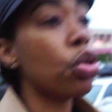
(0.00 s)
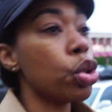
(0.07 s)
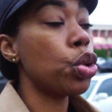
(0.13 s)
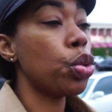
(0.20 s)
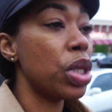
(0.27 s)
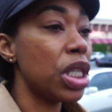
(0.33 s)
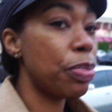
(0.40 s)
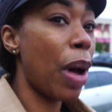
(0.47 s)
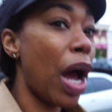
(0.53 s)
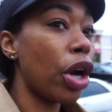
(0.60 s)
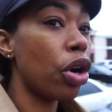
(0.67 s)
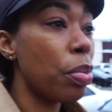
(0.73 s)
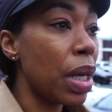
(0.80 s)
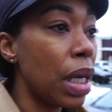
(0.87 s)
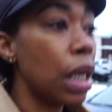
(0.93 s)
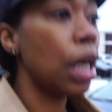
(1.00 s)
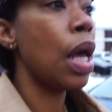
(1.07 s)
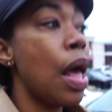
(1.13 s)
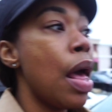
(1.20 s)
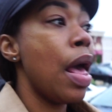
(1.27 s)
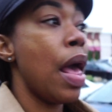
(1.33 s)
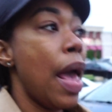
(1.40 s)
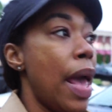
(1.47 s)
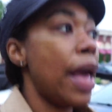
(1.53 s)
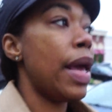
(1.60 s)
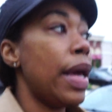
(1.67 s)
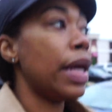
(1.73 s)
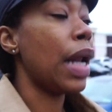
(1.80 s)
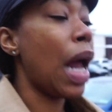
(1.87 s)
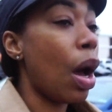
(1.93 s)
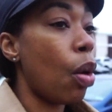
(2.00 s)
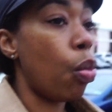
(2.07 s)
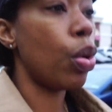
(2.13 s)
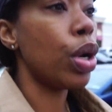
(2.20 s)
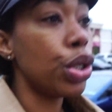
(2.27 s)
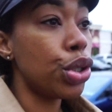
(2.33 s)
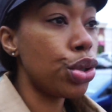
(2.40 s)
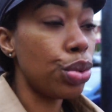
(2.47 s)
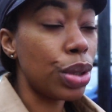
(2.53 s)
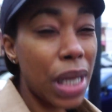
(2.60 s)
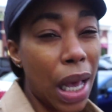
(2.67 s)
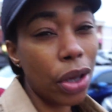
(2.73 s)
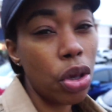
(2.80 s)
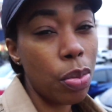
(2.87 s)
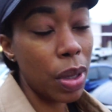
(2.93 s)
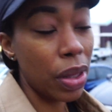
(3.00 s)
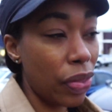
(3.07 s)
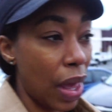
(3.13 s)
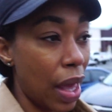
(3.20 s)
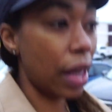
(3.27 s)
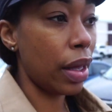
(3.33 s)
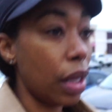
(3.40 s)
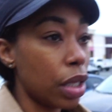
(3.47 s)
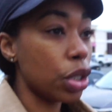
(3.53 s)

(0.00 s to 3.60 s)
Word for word: going to inspire me, and I want to document that.